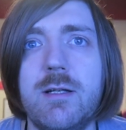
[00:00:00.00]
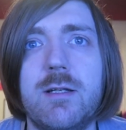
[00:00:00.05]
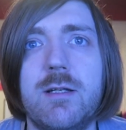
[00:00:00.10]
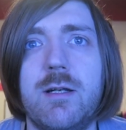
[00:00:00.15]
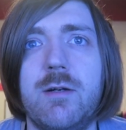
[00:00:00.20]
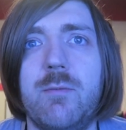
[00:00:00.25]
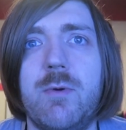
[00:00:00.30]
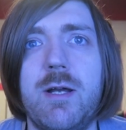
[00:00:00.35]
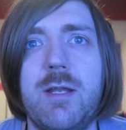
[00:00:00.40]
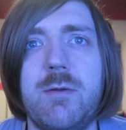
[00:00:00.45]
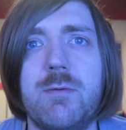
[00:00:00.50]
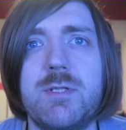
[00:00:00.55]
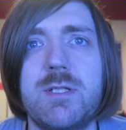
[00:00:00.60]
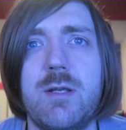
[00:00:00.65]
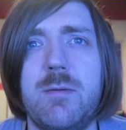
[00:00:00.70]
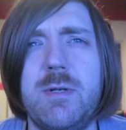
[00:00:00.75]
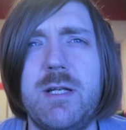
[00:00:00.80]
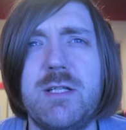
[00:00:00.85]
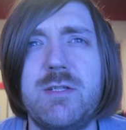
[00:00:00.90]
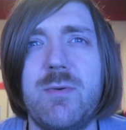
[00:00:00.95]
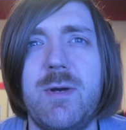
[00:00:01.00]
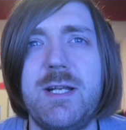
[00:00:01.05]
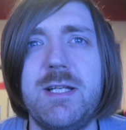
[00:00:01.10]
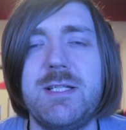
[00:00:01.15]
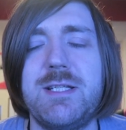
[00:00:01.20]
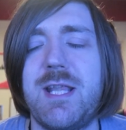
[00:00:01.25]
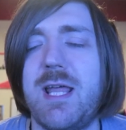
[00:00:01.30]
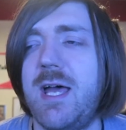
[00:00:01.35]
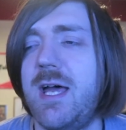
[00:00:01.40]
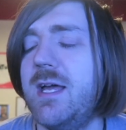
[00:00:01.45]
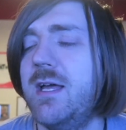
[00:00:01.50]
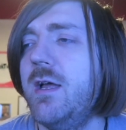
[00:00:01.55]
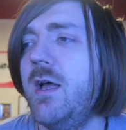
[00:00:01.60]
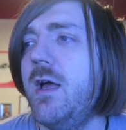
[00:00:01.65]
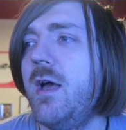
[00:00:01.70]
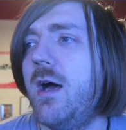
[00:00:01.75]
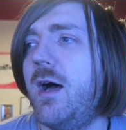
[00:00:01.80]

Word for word: I don't know why there were so many 20s there.